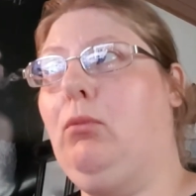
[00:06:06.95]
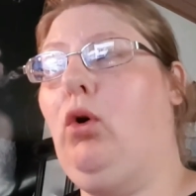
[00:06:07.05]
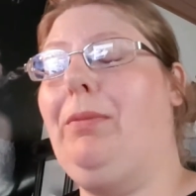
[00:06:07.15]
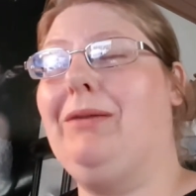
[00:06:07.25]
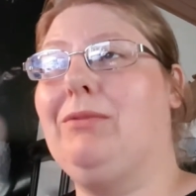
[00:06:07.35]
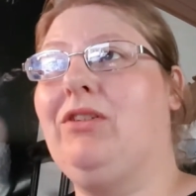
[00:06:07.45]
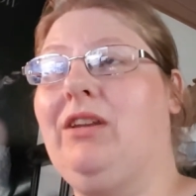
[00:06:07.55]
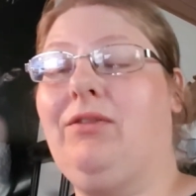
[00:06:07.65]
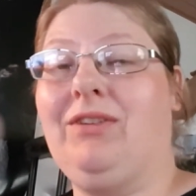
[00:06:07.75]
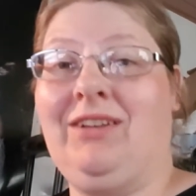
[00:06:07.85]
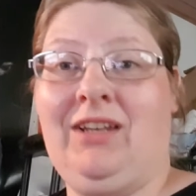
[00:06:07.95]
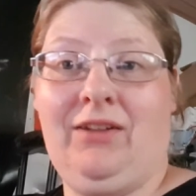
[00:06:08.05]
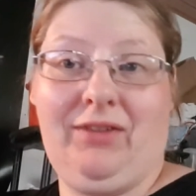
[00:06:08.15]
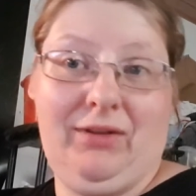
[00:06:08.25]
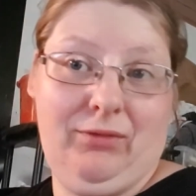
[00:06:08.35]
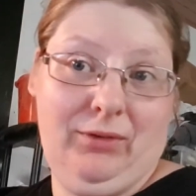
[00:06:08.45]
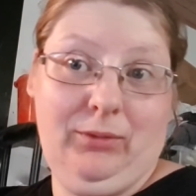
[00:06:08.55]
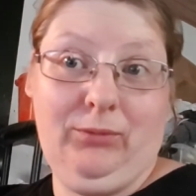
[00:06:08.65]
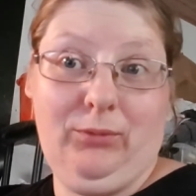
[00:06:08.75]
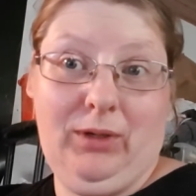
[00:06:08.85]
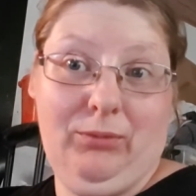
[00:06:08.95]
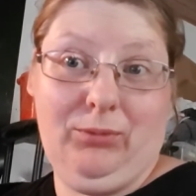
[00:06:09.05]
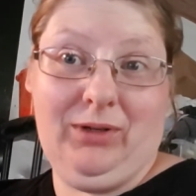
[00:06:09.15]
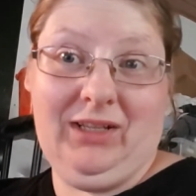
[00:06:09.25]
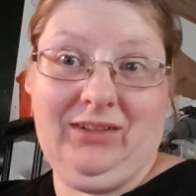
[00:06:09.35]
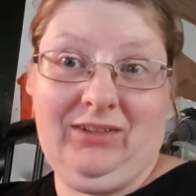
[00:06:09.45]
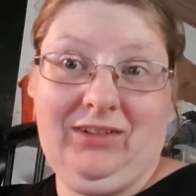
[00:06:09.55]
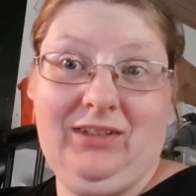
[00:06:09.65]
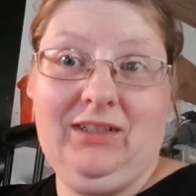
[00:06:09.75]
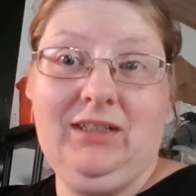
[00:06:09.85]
more about myself instead of everyone else.